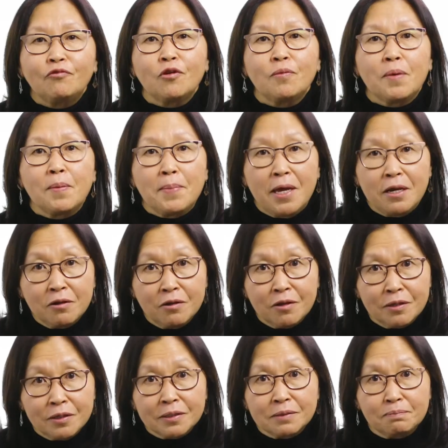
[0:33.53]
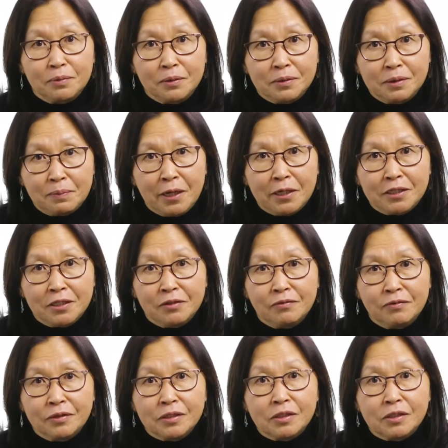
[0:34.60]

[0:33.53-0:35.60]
From a medical perspective,